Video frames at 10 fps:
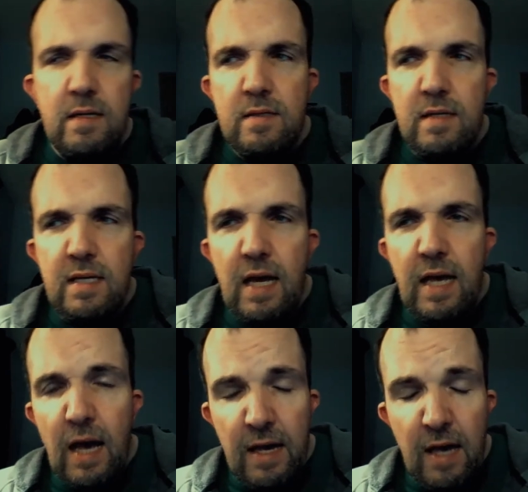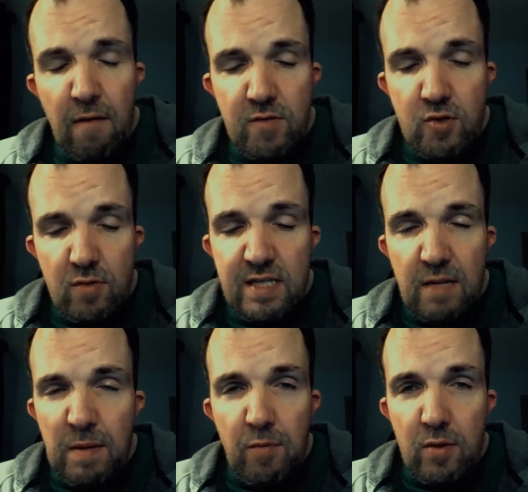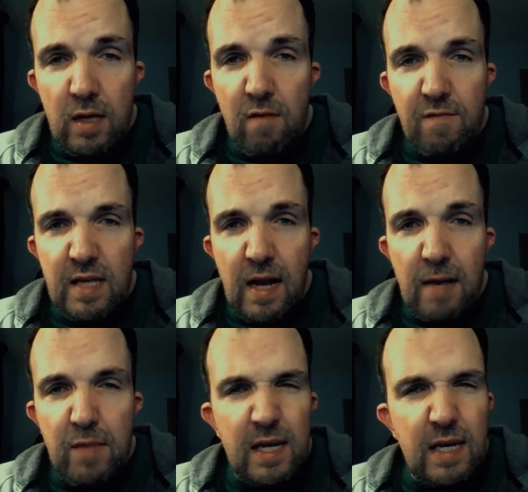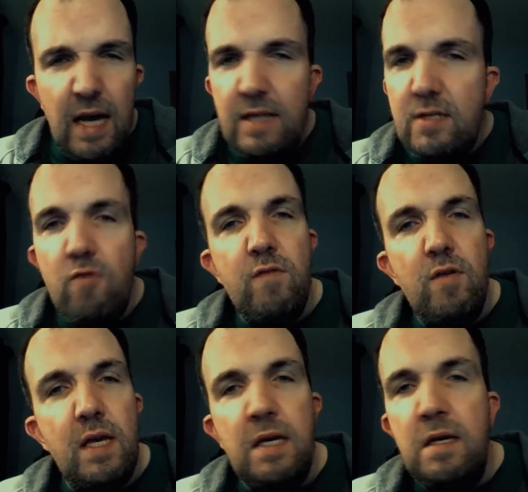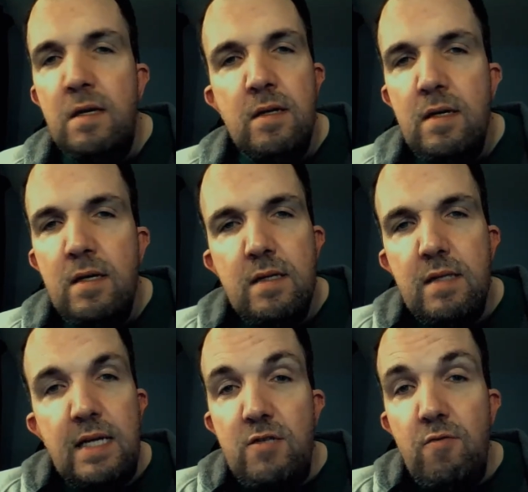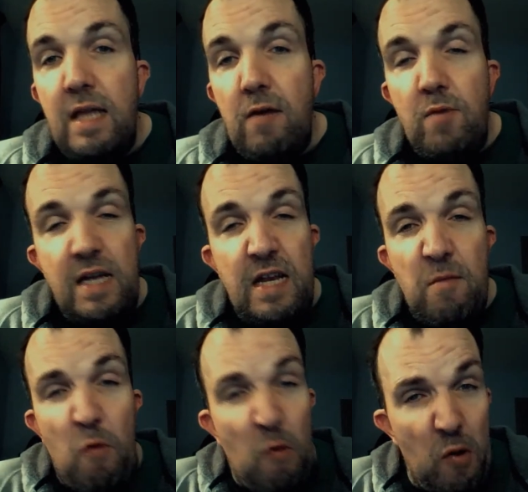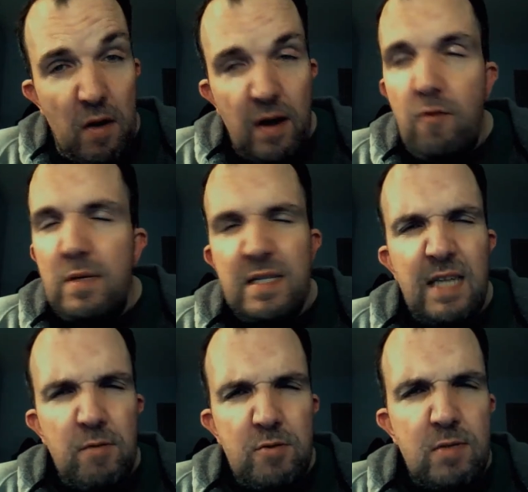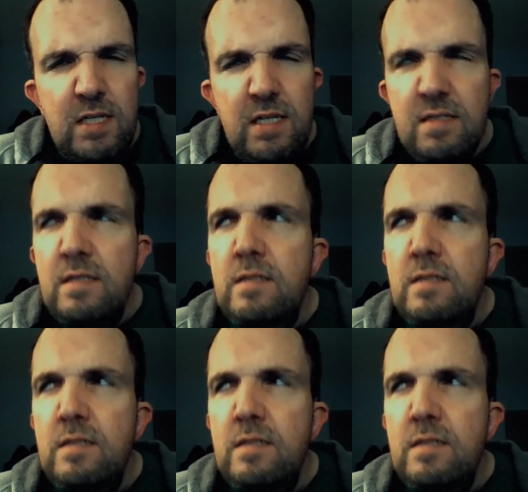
Like, I have jokes that people love that I'm like, I don't really like doing that one anymore. I don't want to say which one it is.